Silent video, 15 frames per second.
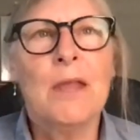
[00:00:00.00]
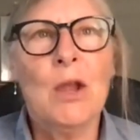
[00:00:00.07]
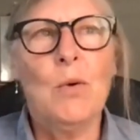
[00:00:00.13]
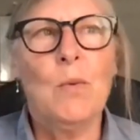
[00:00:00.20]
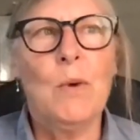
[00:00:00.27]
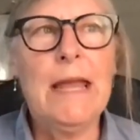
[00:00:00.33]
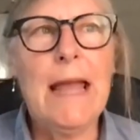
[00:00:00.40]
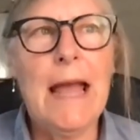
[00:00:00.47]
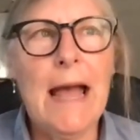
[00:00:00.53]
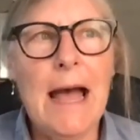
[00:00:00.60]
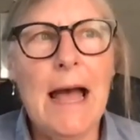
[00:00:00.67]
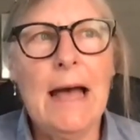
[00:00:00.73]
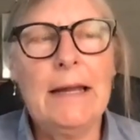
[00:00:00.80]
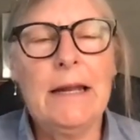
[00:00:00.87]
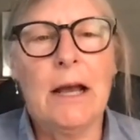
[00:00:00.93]
We
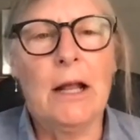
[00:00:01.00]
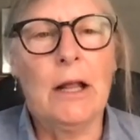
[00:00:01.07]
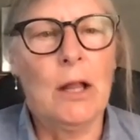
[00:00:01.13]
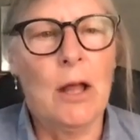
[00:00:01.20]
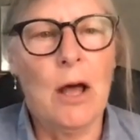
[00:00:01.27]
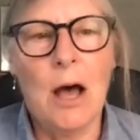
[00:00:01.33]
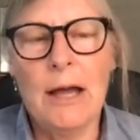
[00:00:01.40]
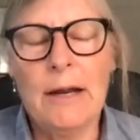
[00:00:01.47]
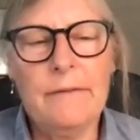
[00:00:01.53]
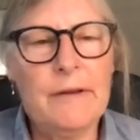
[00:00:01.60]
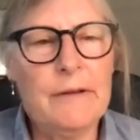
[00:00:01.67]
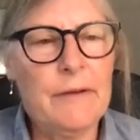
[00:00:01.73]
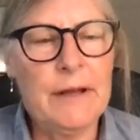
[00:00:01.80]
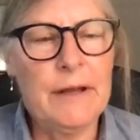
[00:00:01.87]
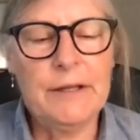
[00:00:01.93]
had a lot of
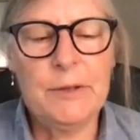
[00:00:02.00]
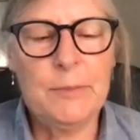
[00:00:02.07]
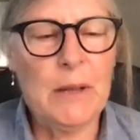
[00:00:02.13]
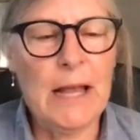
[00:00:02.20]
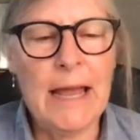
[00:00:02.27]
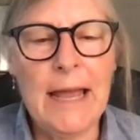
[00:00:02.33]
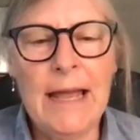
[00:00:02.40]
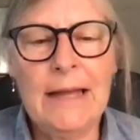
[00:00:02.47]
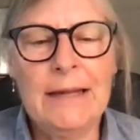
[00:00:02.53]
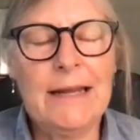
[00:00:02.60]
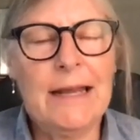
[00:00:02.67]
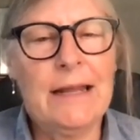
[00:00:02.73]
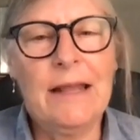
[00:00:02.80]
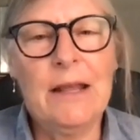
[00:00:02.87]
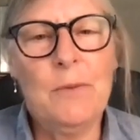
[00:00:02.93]
events planned,
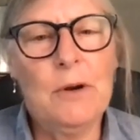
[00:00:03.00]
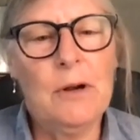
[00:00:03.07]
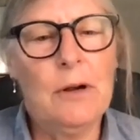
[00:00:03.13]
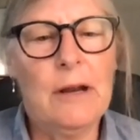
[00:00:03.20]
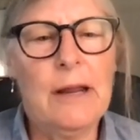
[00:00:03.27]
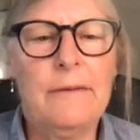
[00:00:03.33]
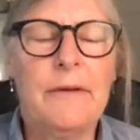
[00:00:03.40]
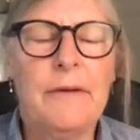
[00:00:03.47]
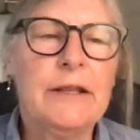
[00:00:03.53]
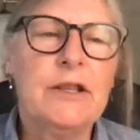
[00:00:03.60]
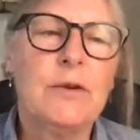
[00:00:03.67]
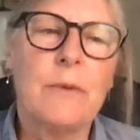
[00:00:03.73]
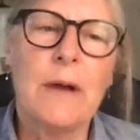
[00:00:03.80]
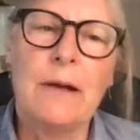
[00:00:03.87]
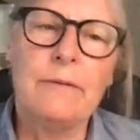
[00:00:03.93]
and they were
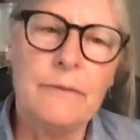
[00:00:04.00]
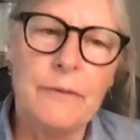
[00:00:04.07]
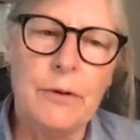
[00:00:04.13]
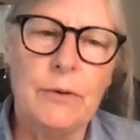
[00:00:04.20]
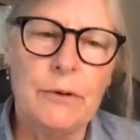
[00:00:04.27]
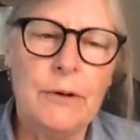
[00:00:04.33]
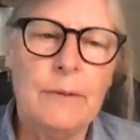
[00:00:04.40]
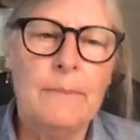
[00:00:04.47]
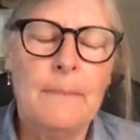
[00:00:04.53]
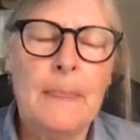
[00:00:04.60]
events around food.